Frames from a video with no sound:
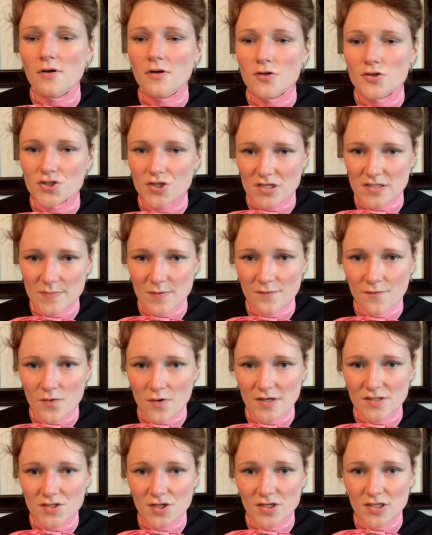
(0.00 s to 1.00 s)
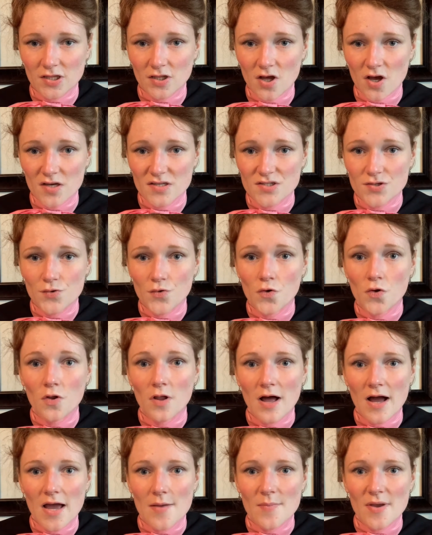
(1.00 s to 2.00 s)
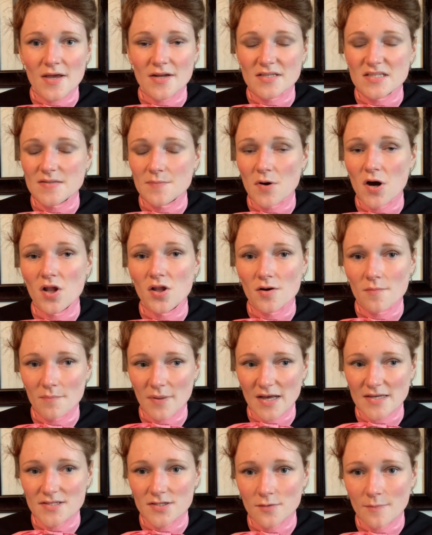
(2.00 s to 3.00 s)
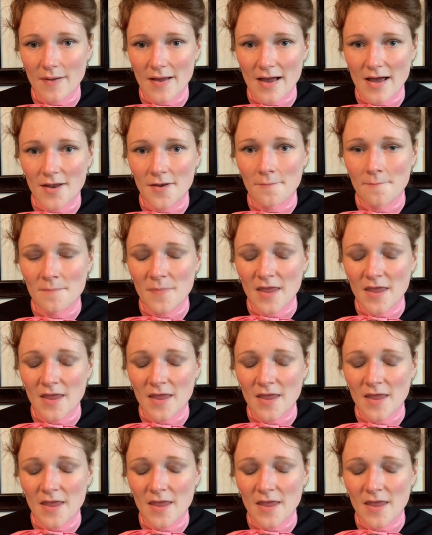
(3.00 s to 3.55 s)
Just before I started law school, I made a smaller bustle pad